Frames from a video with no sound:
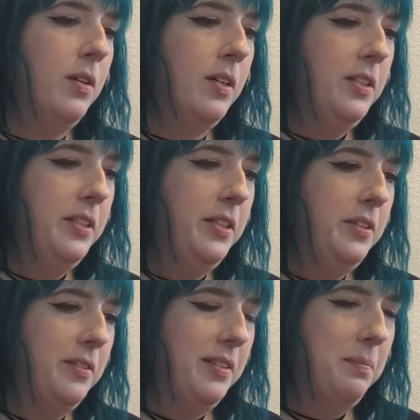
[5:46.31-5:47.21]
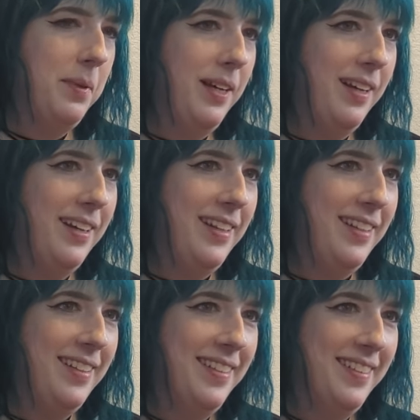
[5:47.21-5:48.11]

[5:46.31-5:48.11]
Of course you do it to Motti.